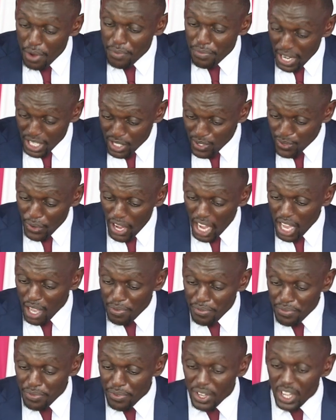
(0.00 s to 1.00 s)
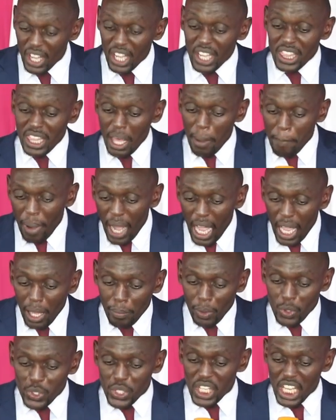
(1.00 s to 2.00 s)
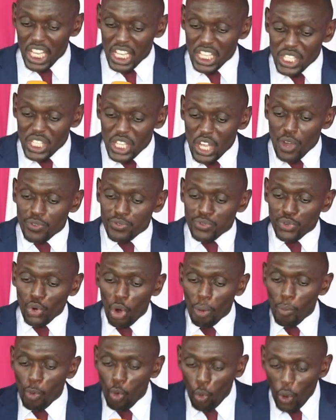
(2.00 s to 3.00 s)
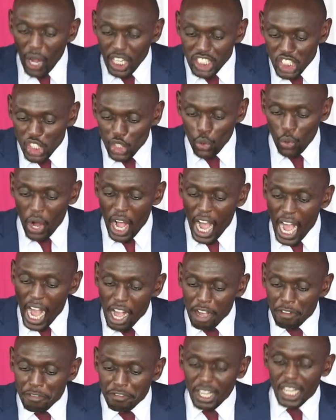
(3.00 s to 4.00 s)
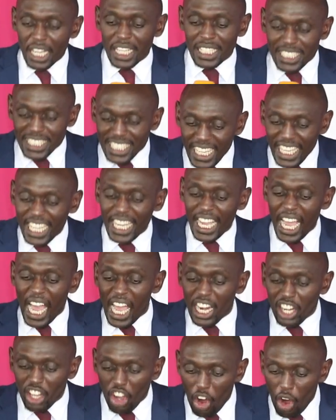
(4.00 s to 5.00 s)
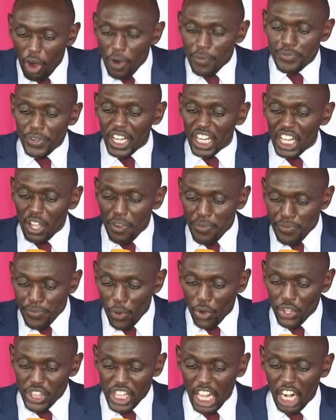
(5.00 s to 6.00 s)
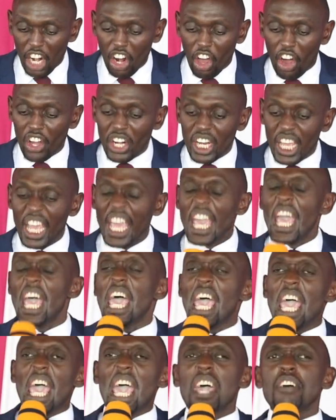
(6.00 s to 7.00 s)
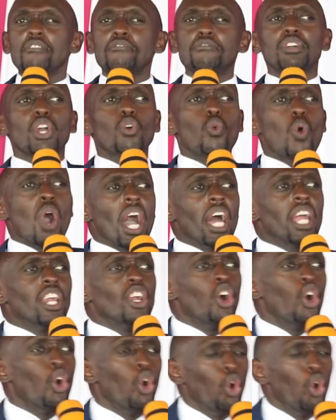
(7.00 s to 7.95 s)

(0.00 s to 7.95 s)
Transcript: verse 5. The Bible says, from what you have, take an offering for the Lord, everyone